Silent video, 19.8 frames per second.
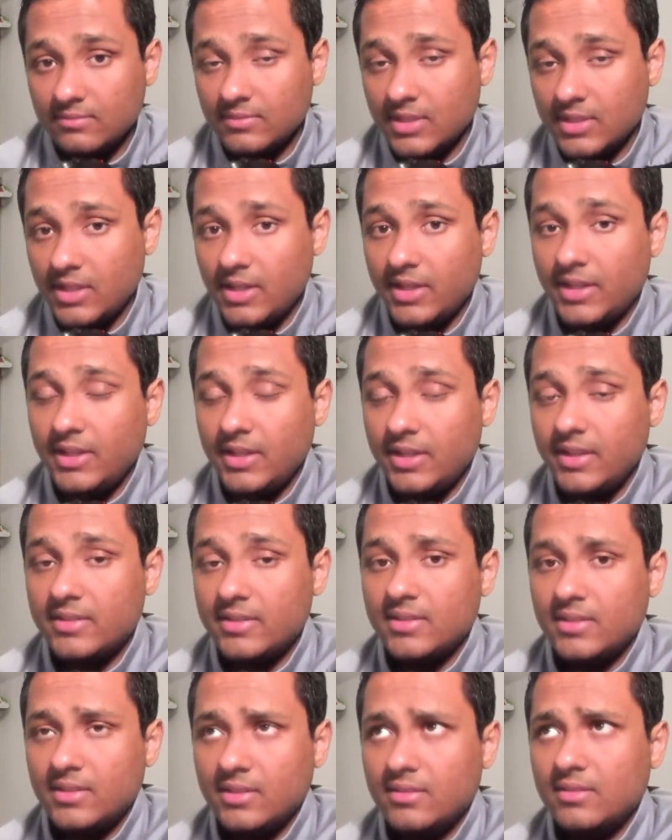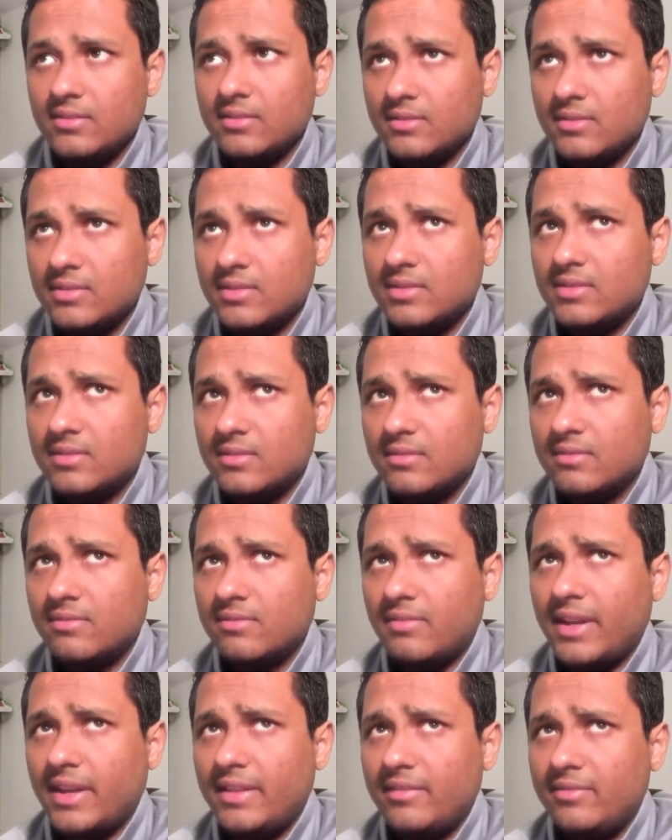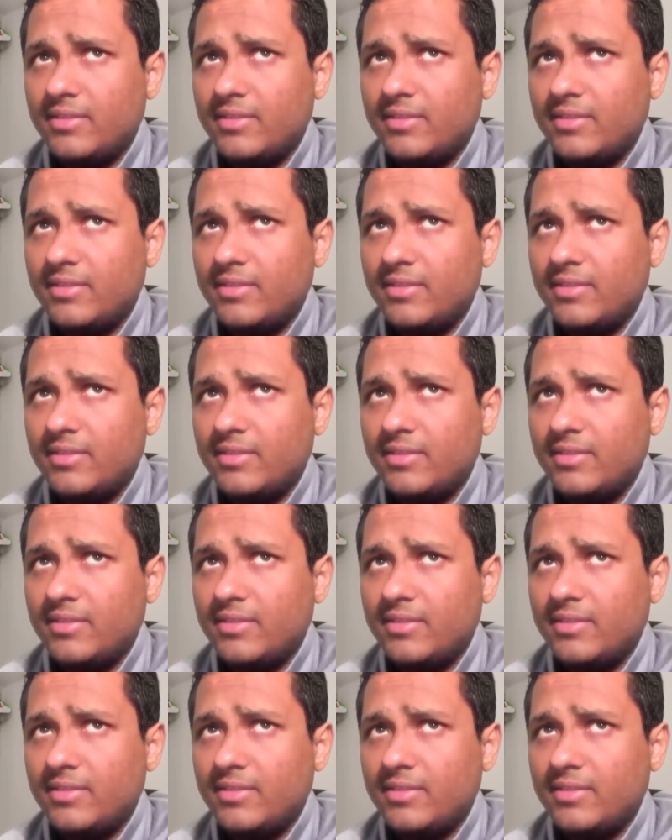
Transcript: currently it's in 5